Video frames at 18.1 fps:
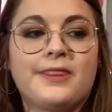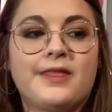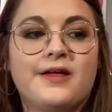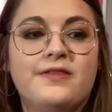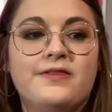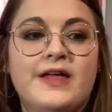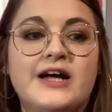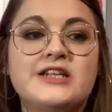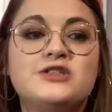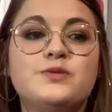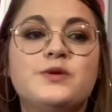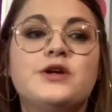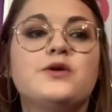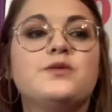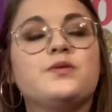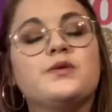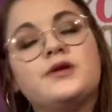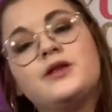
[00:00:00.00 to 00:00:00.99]
that's what
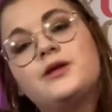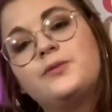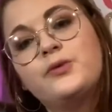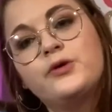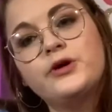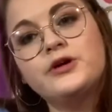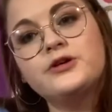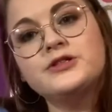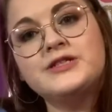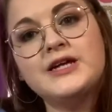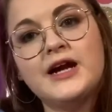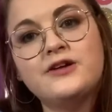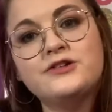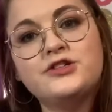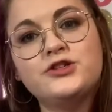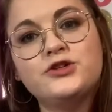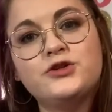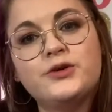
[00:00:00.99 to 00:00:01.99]
it really boils down
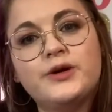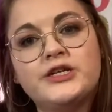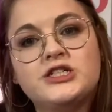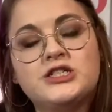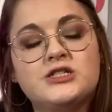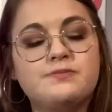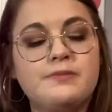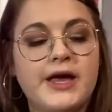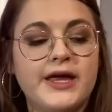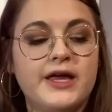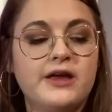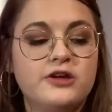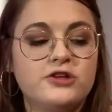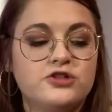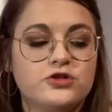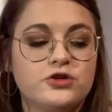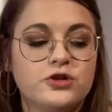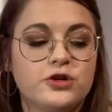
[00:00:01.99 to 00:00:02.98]
to, is just making
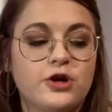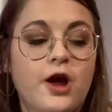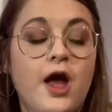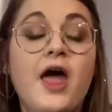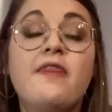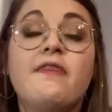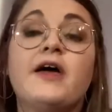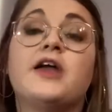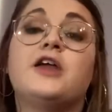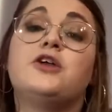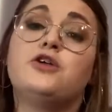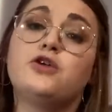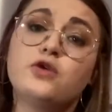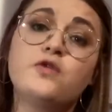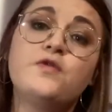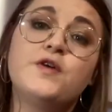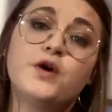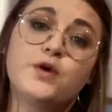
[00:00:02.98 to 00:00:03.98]
sure that
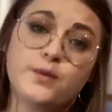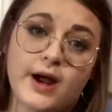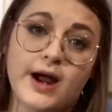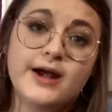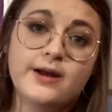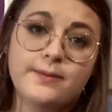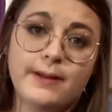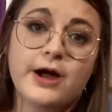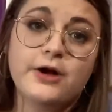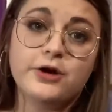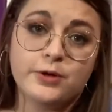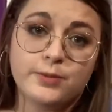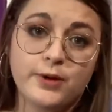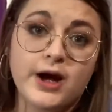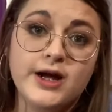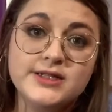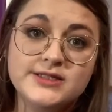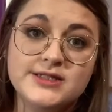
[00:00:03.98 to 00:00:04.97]
you feel right about your
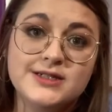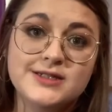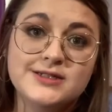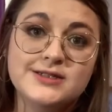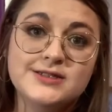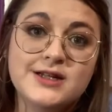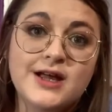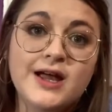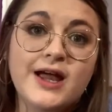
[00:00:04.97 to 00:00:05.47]
prices.